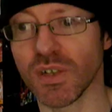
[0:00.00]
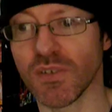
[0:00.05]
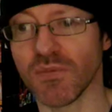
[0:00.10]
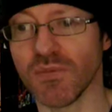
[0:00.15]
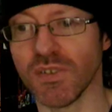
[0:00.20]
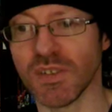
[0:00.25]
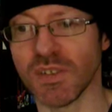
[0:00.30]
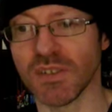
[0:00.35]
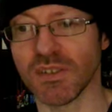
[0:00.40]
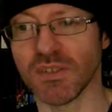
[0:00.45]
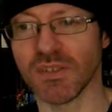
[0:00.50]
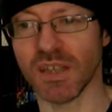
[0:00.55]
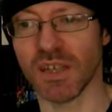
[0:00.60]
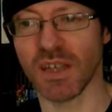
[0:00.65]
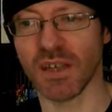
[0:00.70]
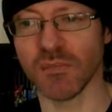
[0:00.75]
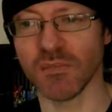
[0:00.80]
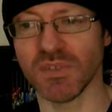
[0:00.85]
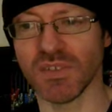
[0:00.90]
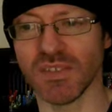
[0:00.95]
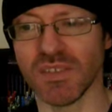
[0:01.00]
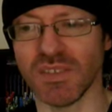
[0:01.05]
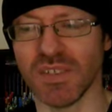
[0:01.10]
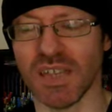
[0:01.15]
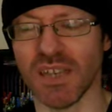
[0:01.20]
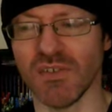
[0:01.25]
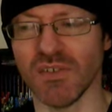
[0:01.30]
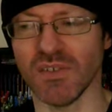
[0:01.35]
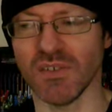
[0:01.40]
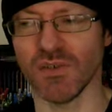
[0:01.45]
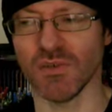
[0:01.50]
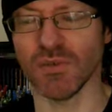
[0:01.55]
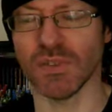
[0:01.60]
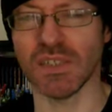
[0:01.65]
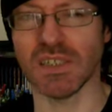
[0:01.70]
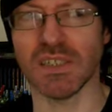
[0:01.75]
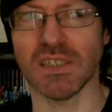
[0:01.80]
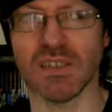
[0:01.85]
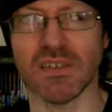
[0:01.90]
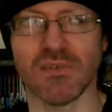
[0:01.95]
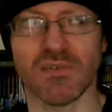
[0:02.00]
I think it's, um, is it David Green?